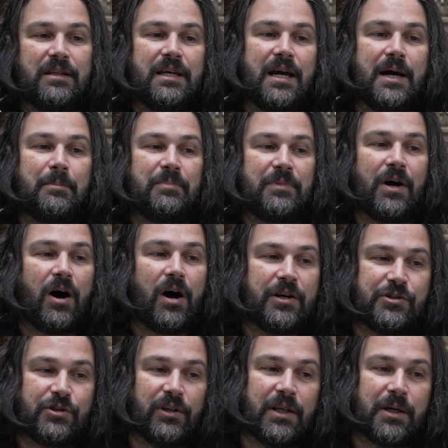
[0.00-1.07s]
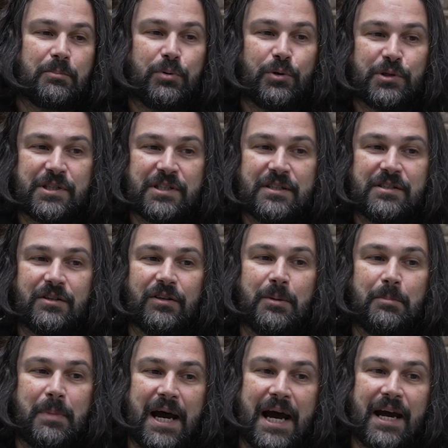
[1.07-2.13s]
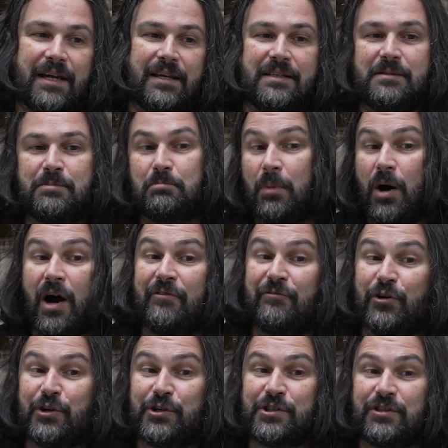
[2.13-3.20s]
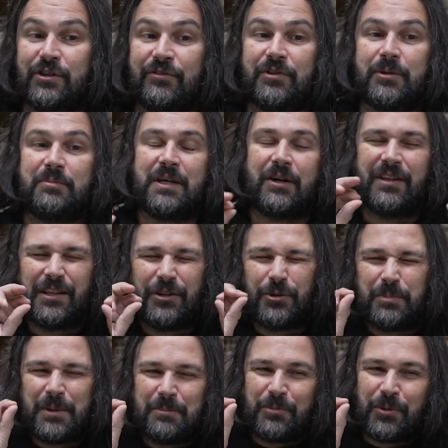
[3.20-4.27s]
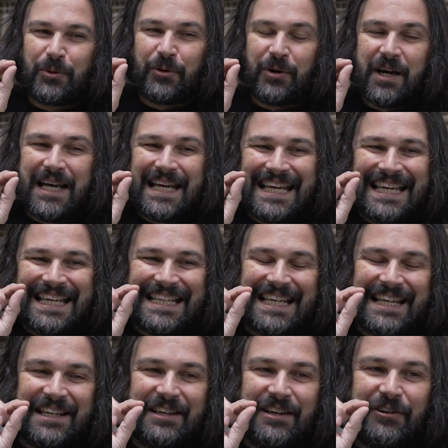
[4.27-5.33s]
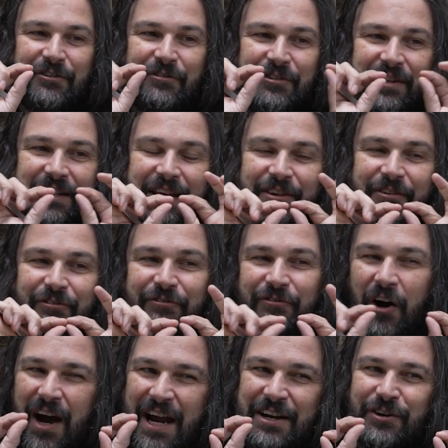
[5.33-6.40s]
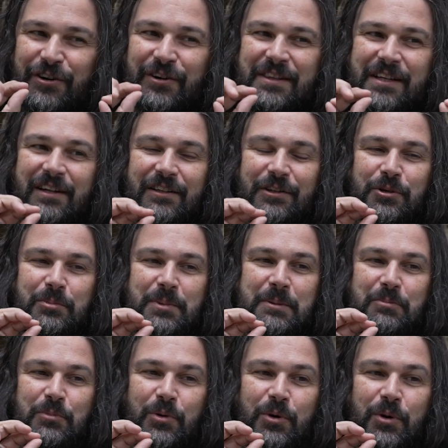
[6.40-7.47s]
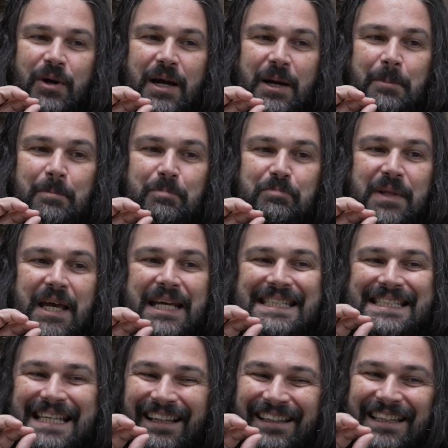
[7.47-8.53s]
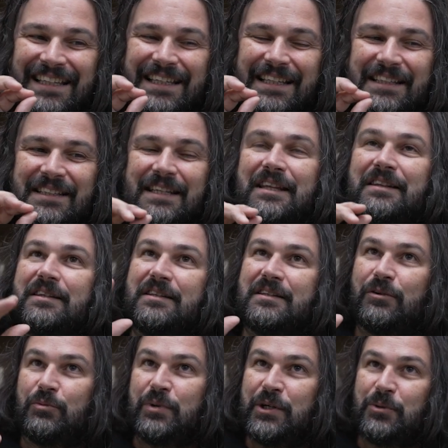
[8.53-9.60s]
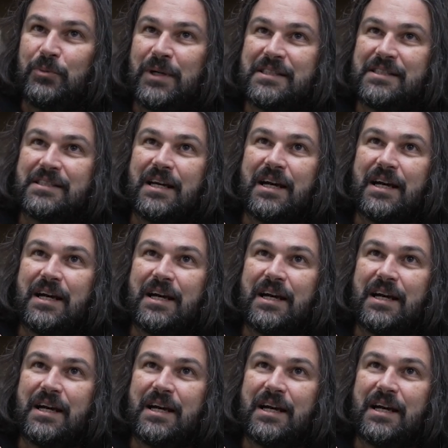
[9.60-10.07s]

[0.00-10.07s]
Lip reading: the hydraulic pushers on the back is my version of them. They're a little bit more, they're finer and they're a little bit more delicate than the real ones